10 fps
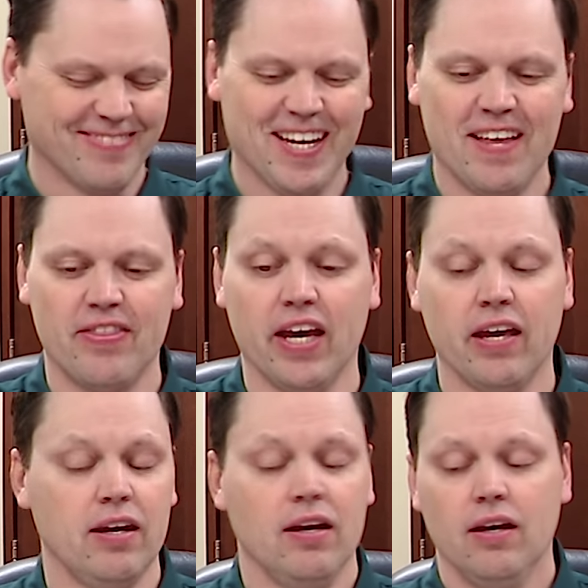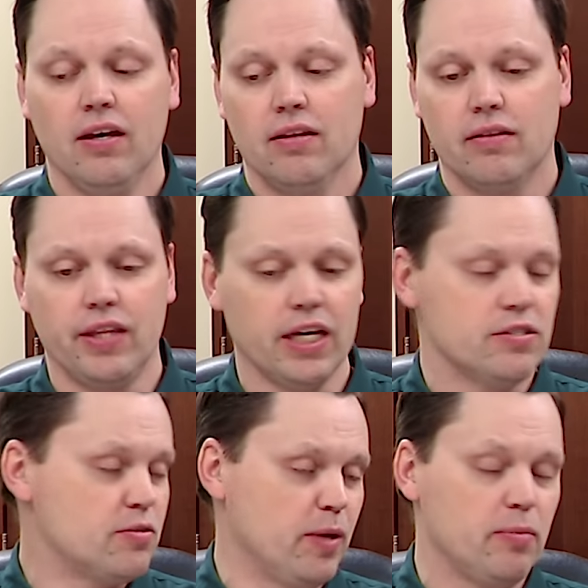then
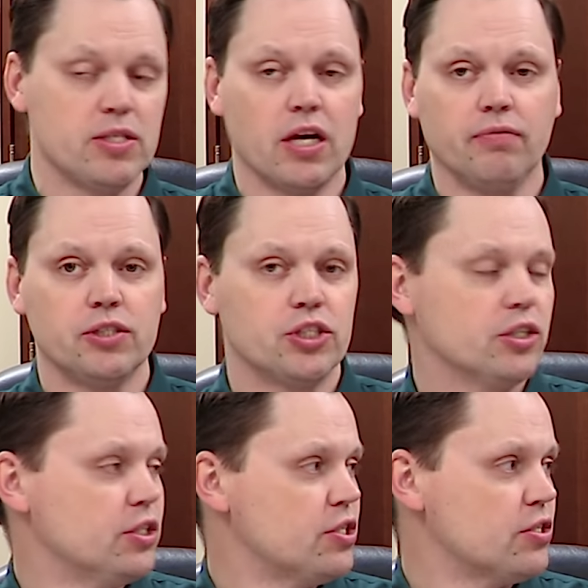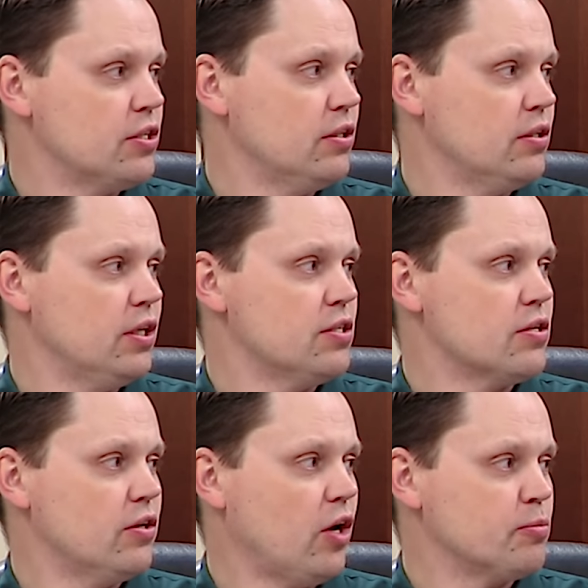then maybe self insurance is an is
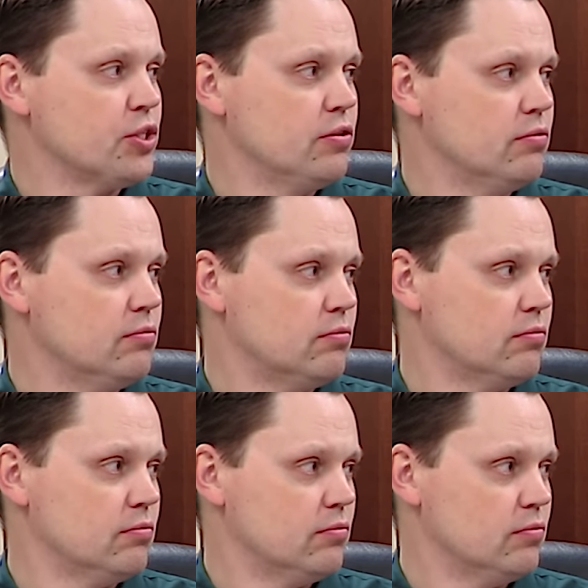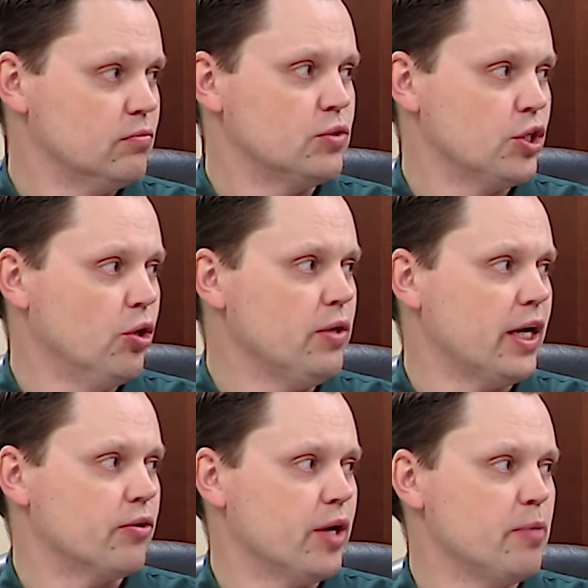an option to go
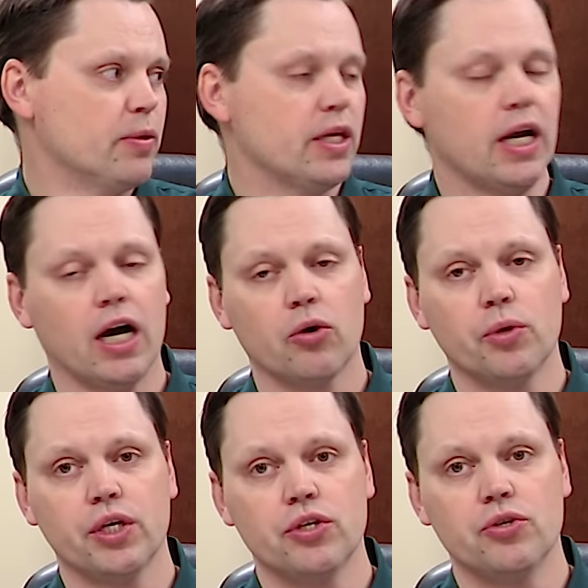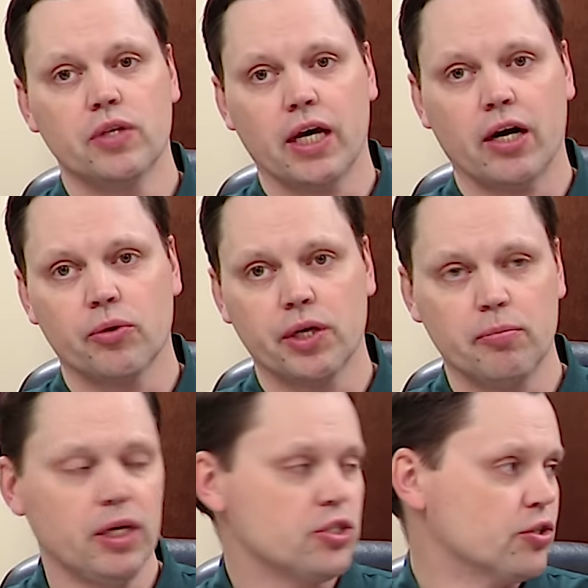down, right? But okay. then how are we going to do that? How are we going
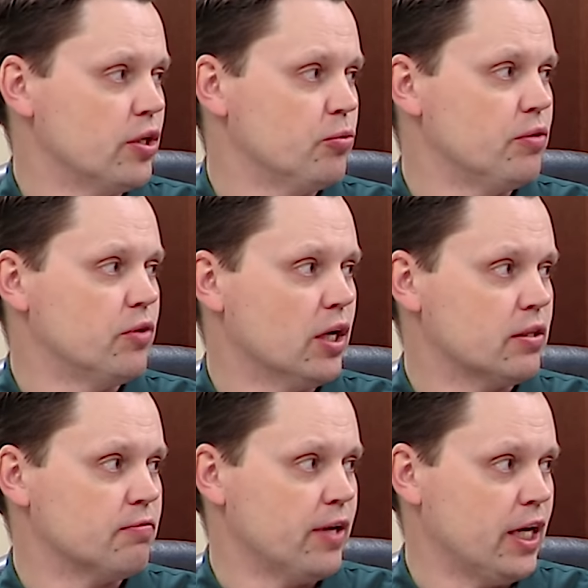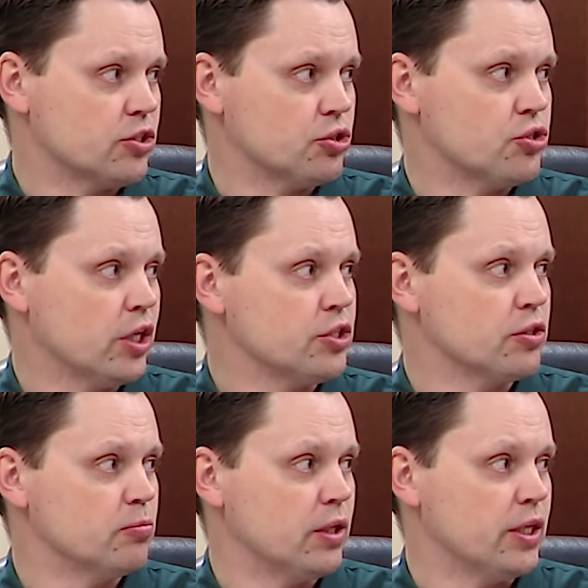to make sure that we've got the financial
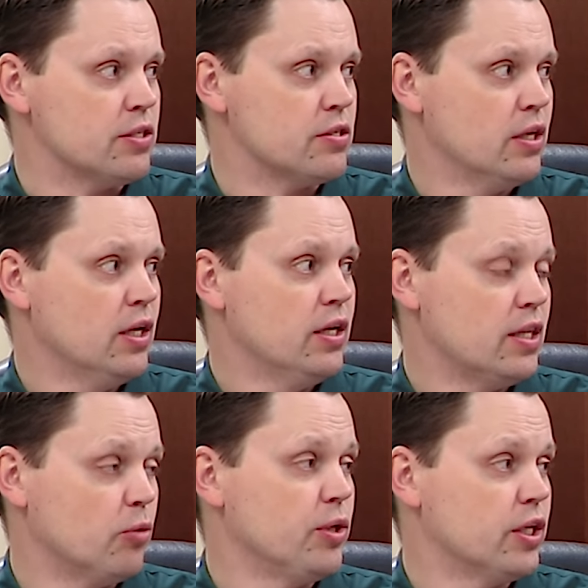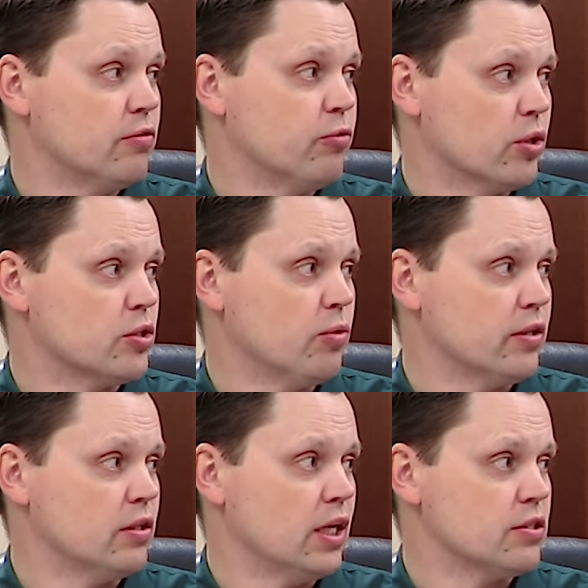structure in place that we can afford to
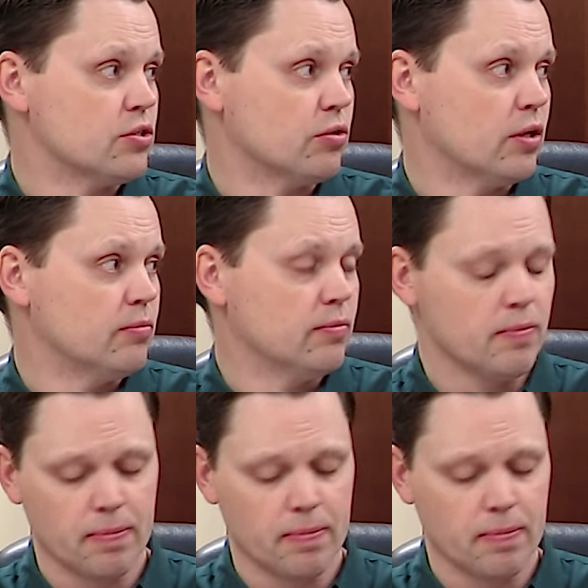weather that storm?